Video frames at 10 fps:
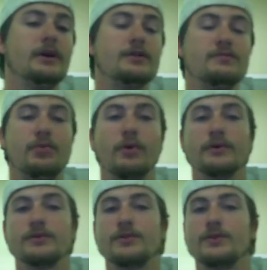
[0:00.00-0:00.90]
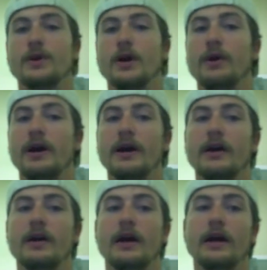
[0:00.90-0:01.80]
It's important to go
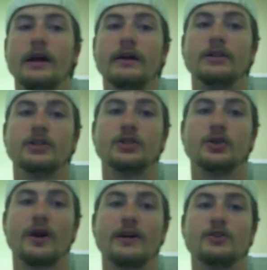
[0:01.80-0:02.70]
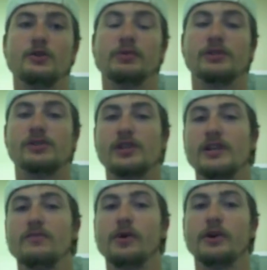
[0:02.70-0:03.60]
ahead and try to
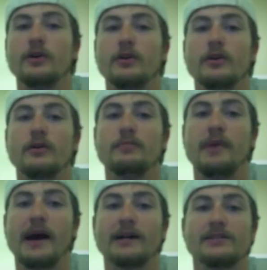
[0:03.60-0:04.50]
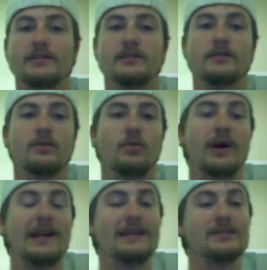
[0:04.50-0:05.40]
perceive what your max
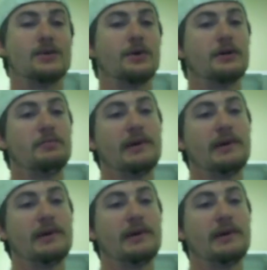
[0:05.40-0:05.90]
weight is going to